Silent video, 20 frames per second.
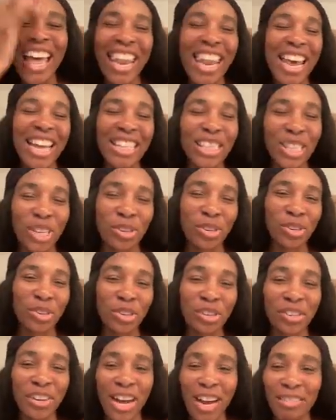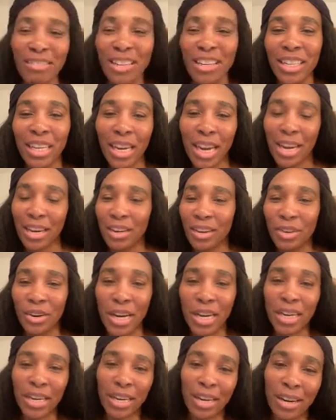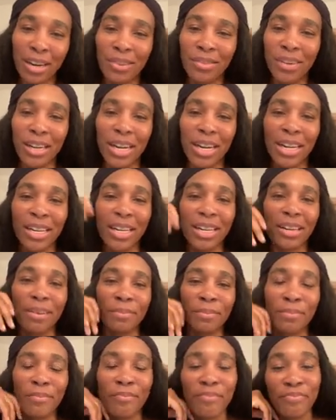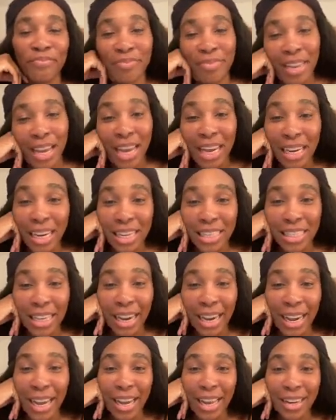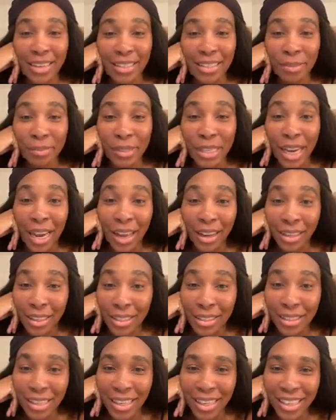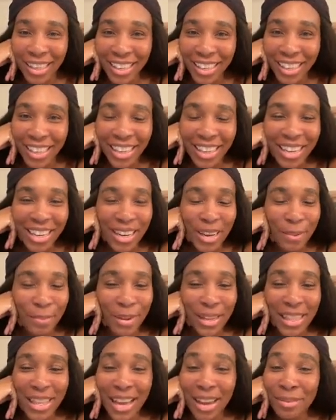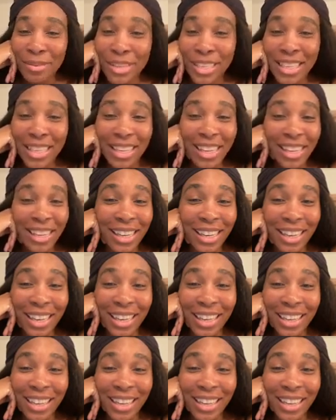And that's so true. I really had no idea how to win. I guess I had some talent, but that was it.